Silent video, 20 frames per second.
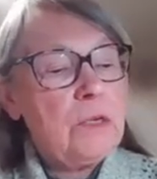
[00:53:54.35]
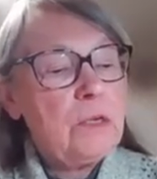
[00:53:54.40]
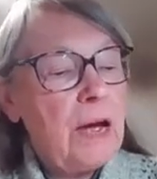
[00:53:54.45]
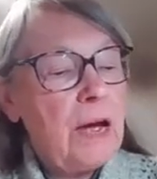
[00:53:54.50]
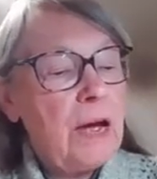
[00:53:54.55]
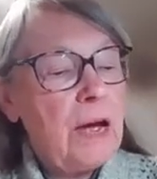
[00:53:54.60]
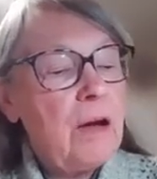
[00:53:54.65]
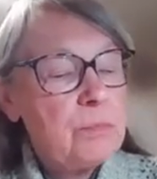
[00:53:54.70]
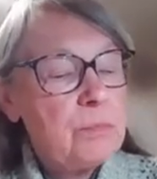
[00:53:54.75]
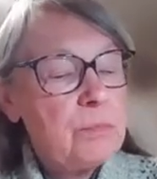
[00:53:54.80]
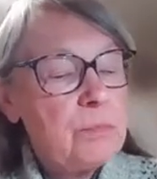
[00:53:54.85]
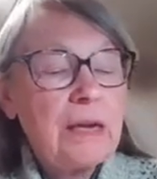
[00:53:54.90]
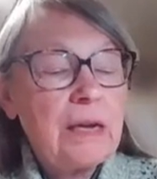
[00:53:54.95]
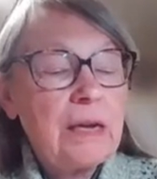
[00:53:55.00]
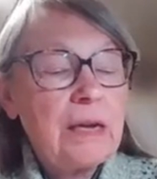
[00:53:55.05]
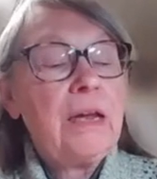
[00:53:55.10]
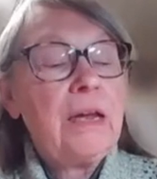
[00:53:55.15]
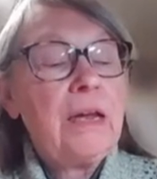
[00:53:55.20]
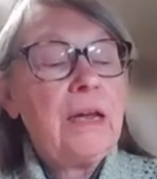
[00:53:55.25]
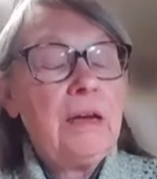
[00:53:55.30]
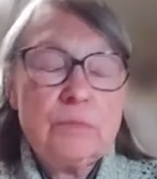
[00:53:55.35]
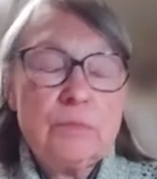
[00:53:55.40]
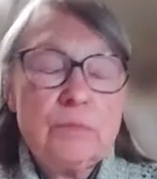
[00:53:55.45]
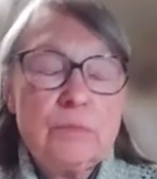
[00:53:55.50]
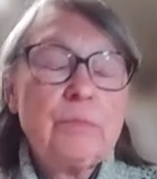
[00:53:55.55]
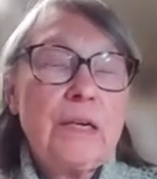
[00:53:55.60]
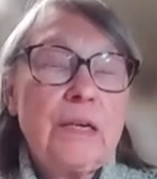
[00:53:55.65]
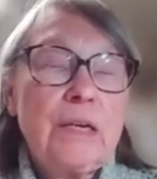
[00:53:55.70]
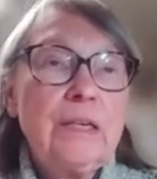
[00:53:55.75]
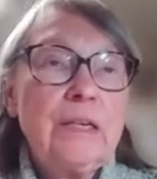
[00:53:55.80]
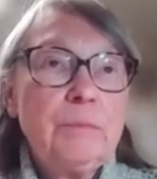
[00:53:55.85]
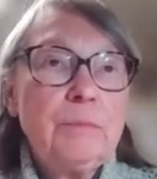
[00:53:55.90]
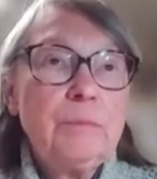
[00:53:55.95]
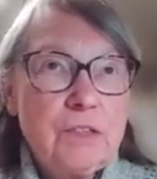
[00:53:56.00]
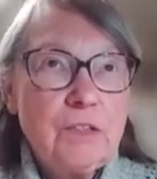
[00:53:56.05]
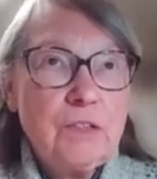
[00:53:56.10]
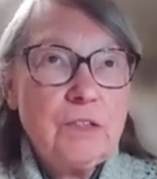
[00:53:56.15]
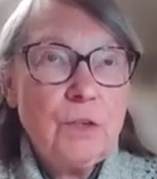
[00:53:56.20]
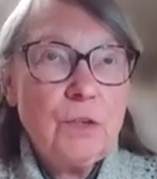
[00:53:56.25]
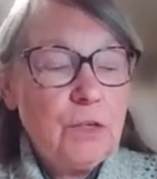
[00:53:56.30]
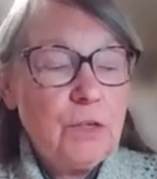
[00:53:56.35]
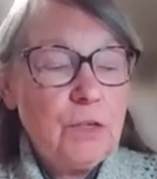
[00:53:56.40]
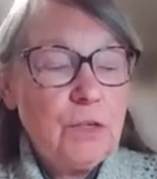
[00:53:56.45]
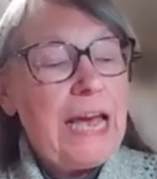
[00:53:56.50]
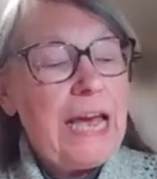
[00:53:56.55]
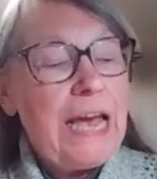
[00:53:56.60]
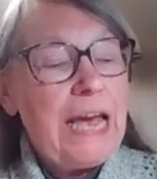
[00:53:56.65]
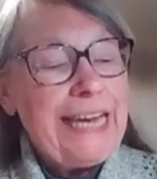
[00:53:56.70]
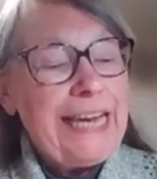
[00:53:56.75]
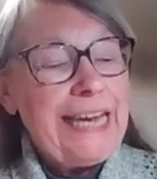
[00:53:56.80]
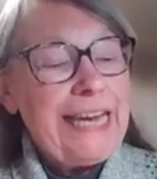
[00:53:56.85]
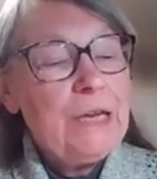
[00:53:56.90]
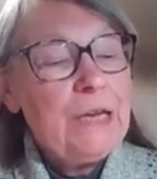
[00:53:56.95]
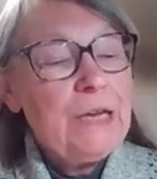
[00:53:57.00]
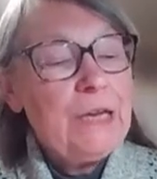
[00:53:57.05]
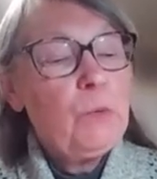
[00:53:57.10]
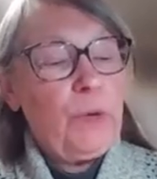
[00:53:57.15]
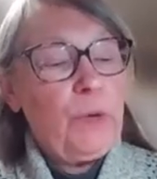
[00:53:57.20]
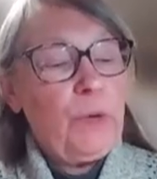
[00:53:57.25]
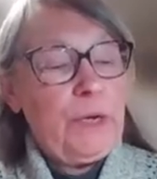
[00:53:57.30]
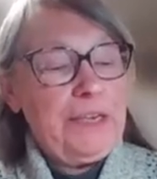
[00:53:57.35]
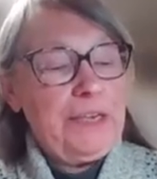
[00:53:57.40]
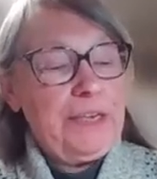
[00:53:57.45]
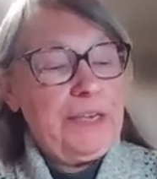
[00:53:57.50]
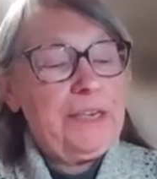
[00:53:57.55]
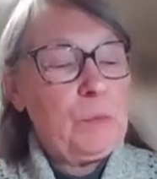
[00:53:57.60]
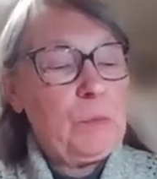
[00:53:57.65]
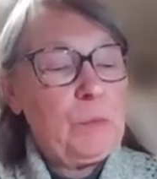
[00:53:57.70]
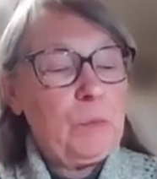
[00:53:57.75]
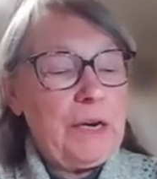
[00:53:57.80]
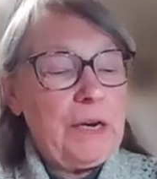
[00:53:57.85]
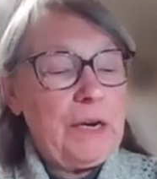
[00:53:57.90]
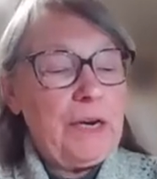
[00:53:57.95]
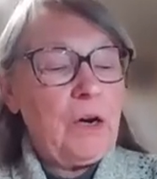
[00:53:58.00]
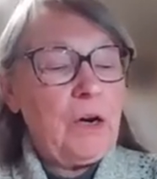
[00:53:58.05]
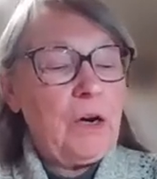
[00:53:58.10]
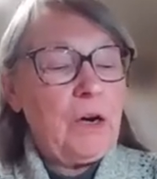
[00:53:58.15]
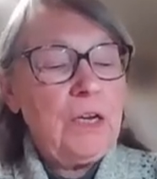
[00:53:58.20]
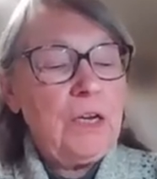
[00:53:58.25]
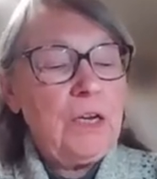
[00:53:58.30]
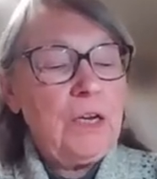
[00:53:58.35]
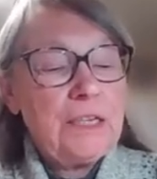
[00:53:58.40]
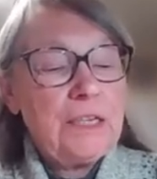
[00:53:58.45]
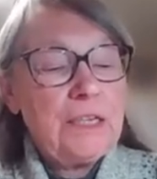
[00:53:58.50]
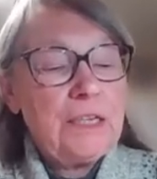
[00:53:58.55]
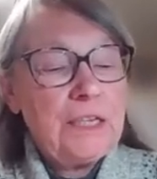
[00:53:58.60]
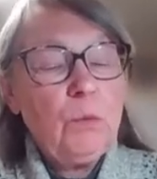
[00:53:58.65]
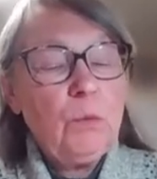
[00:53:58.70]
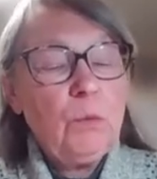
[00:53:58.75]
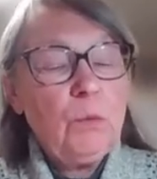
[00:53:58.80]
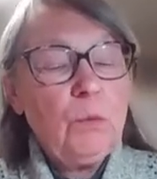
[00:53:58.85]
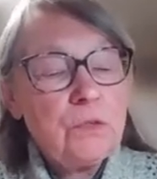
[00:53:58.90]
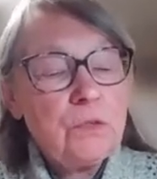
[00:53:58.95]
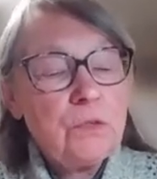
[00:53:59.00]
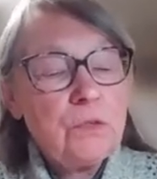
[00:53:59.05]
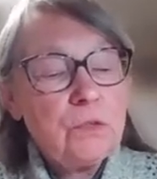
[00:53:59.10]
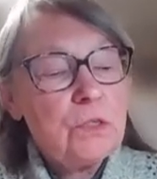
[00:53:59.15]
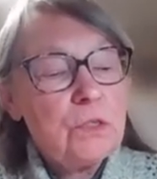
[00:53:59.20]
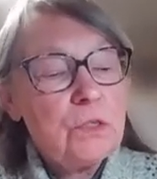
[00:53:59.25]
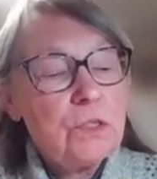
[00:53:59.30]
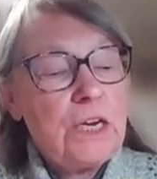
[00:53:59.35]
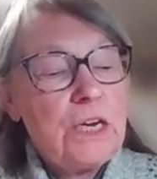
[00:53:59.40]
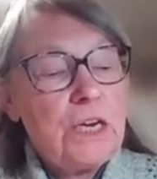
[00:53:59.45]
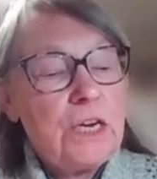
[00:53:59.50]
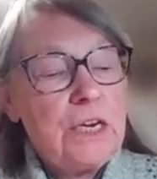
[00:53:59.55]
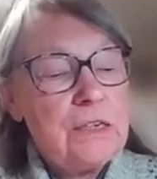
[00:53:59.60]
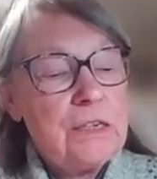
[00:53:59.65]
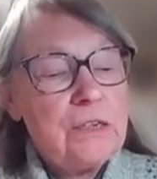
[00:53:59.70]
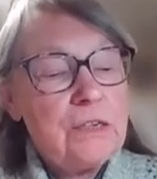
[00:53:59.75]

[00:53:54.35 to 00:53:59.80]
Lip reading: let me start over again. Can we compare keyword search and